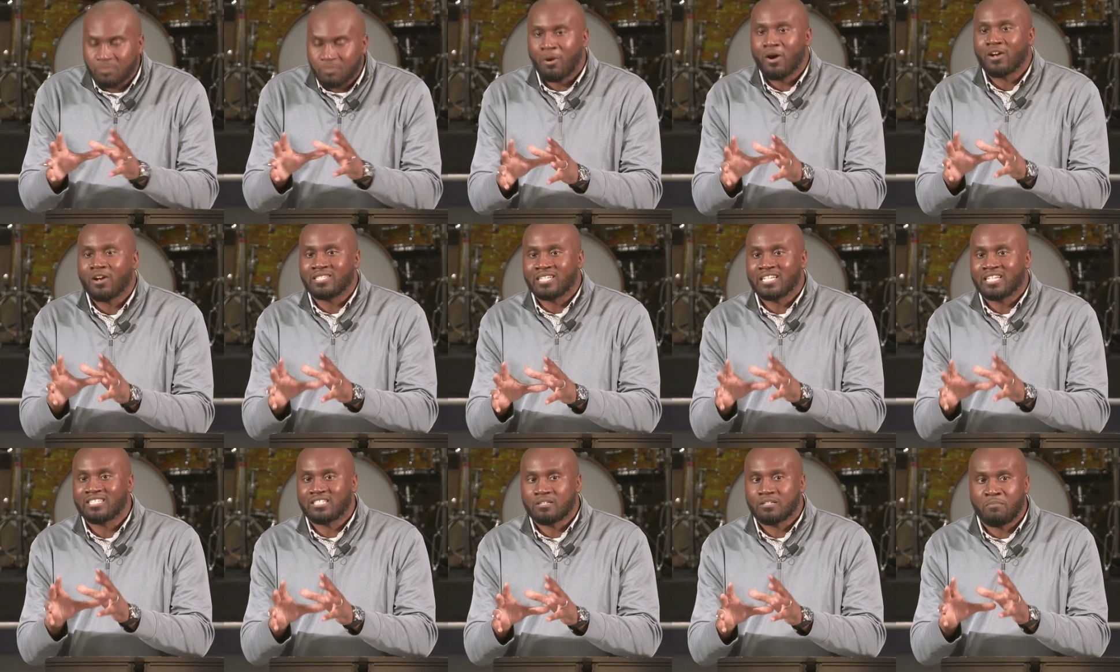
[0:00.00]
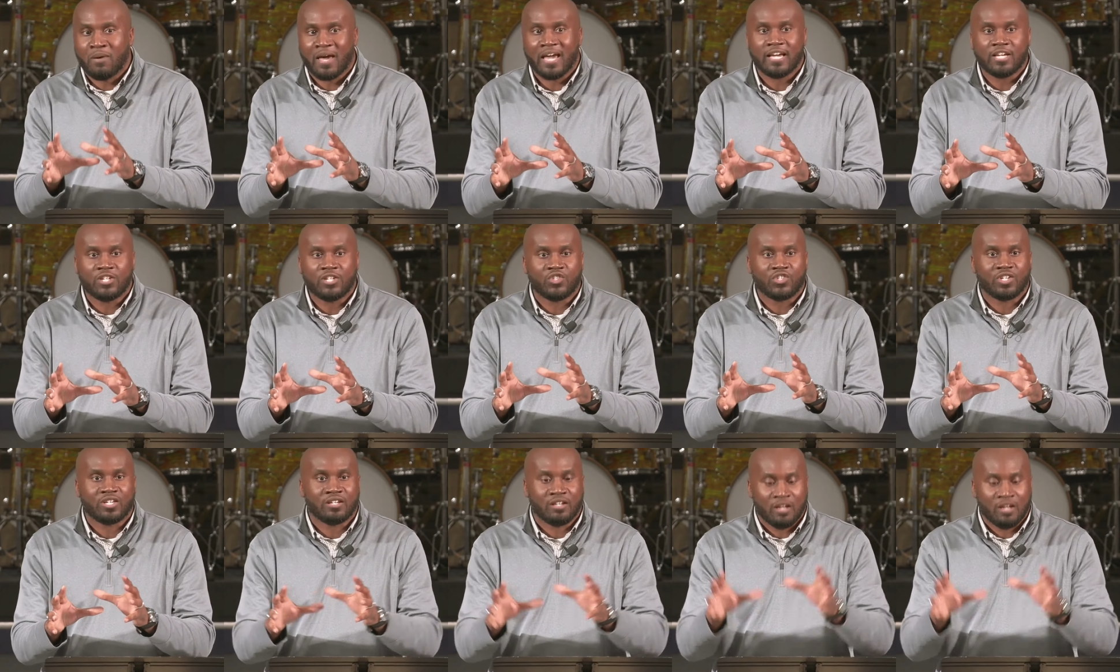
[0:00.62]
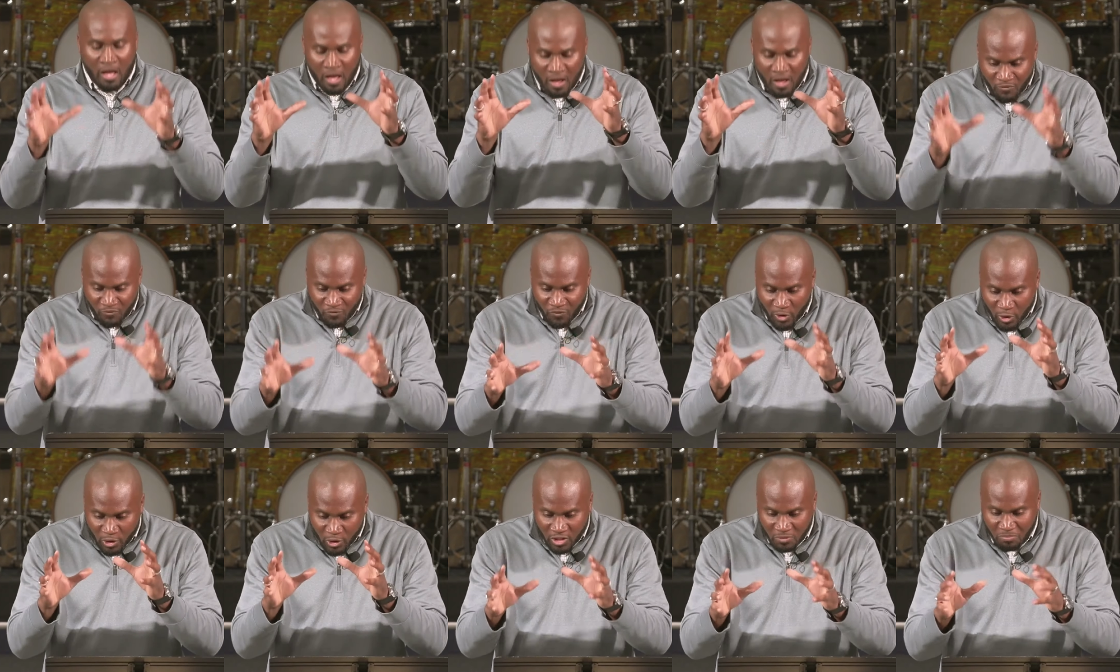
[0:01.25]
participation
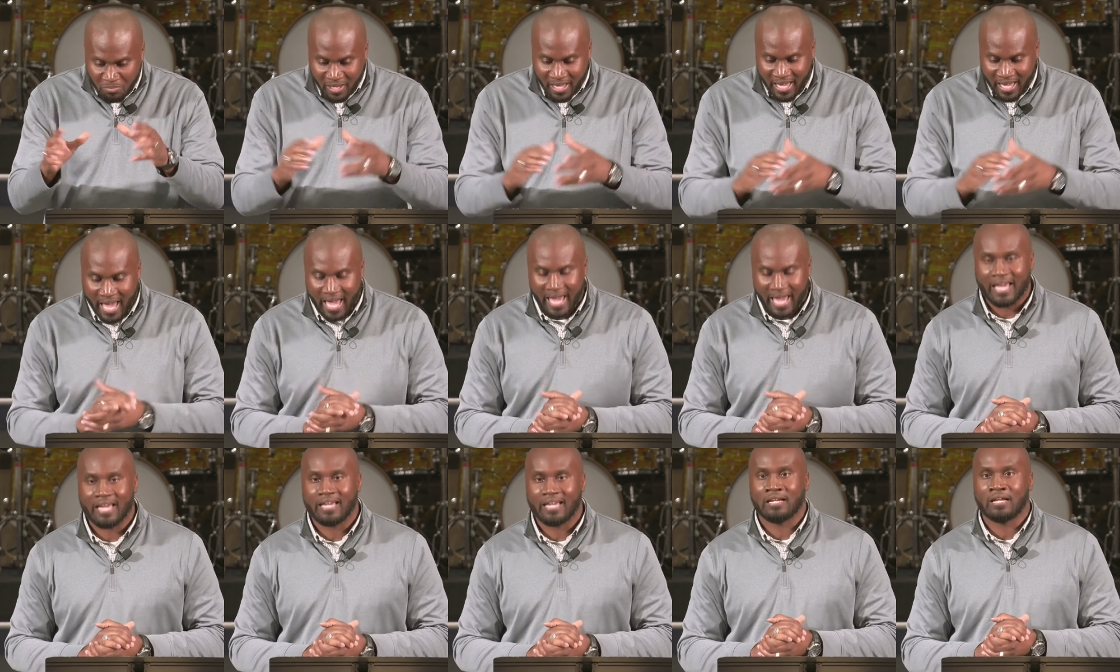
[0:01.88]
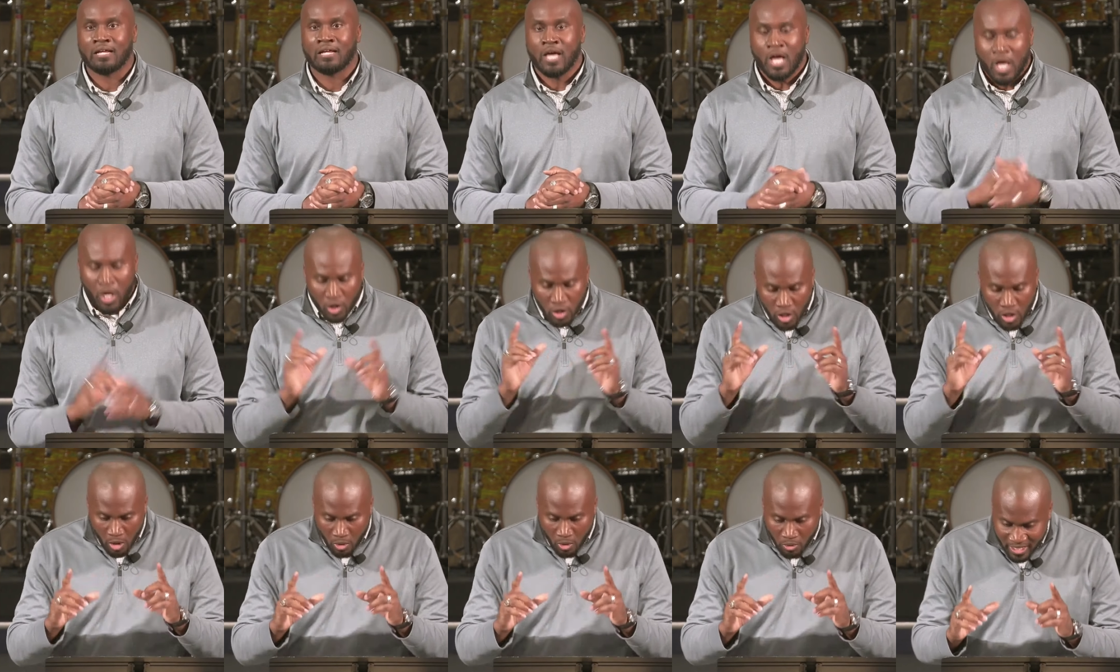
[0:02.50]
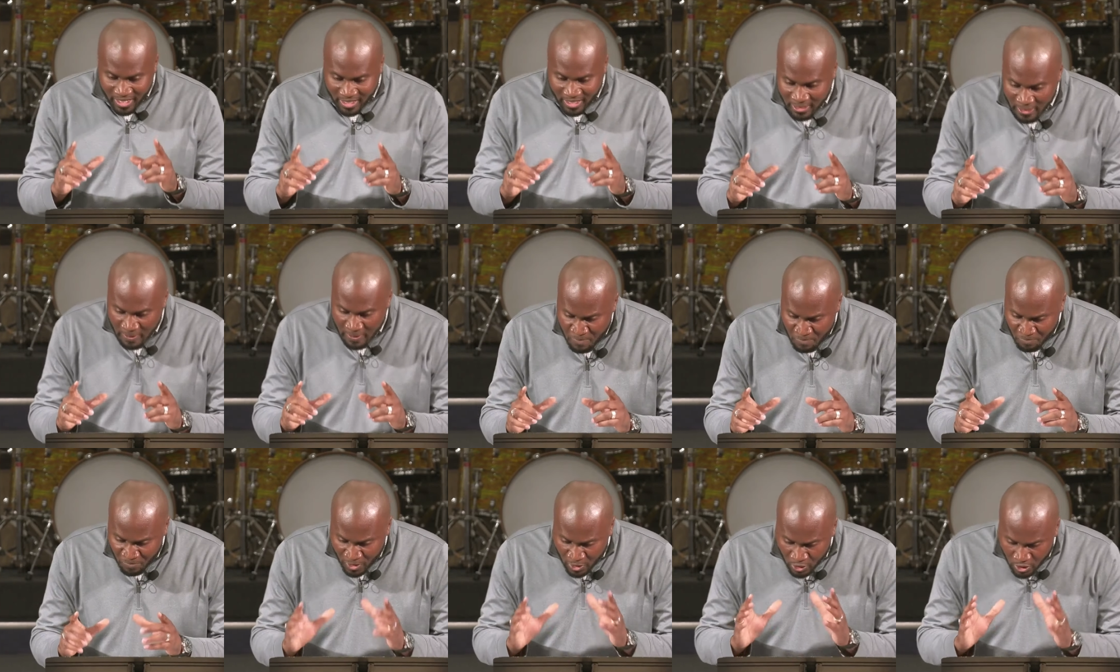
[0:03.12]
first began. Notice
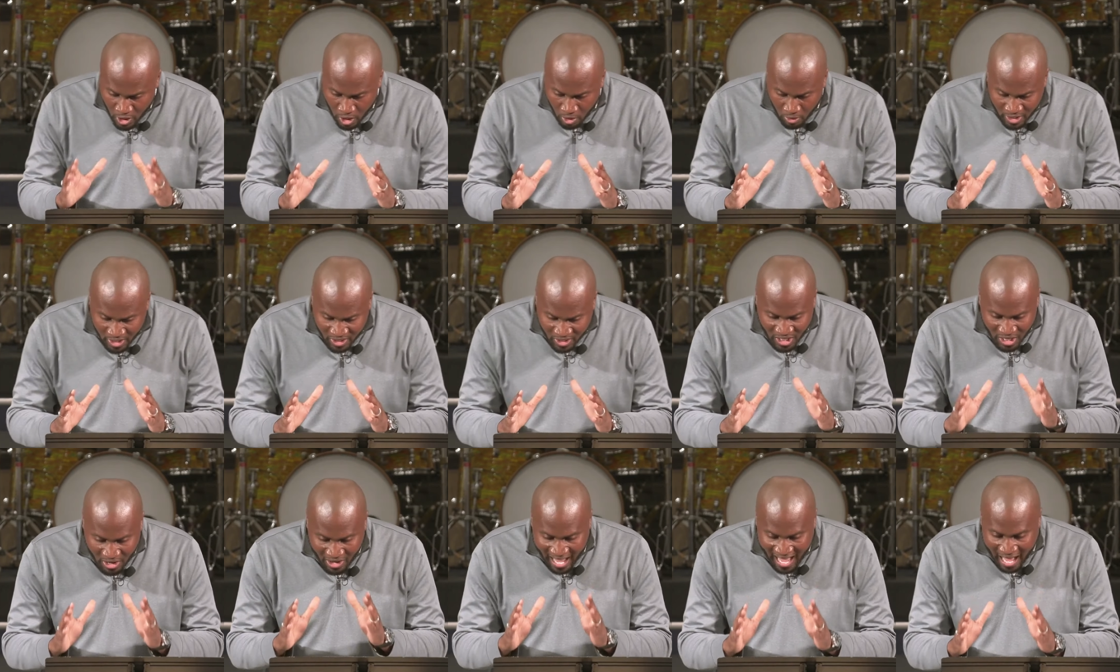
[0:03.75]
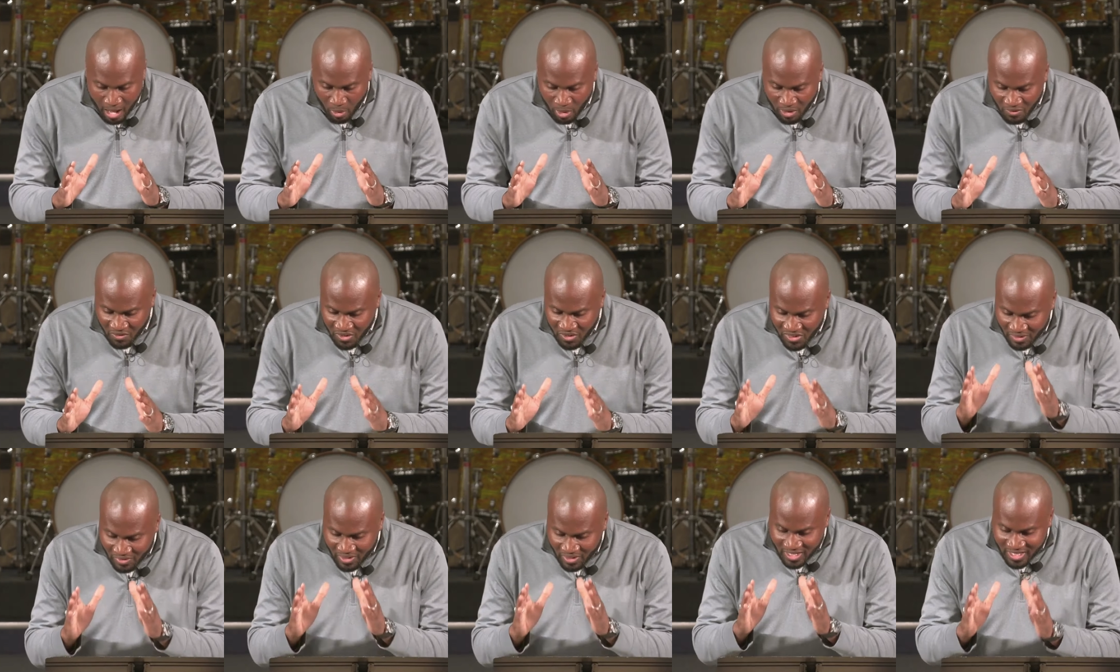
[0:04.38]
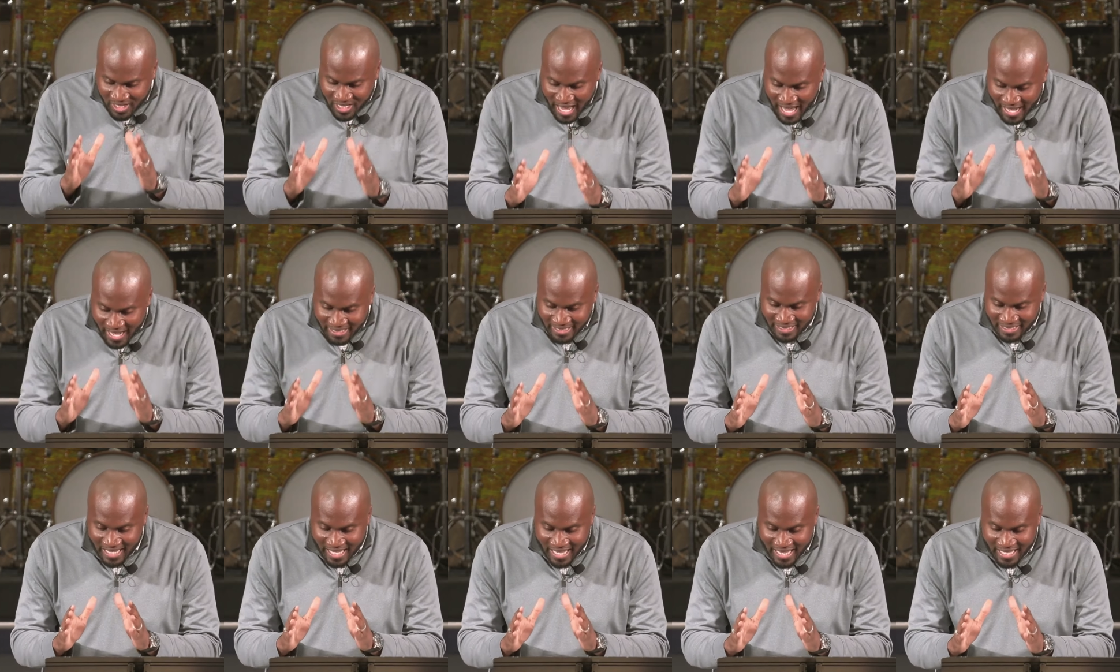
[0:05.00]
here, however, that the
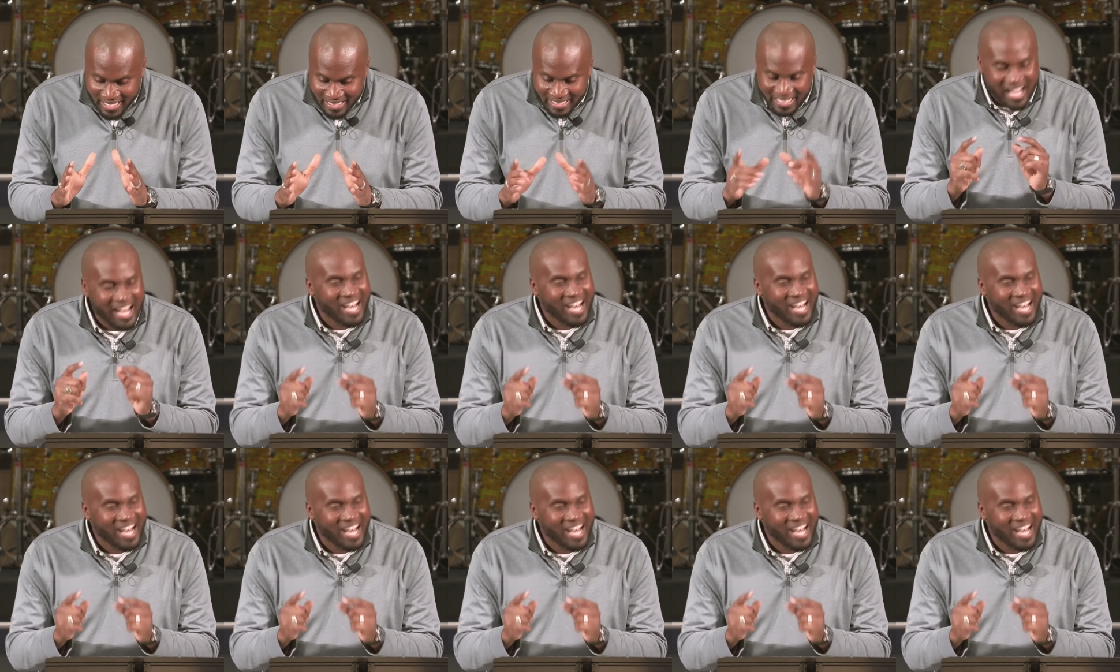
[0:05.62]
text says,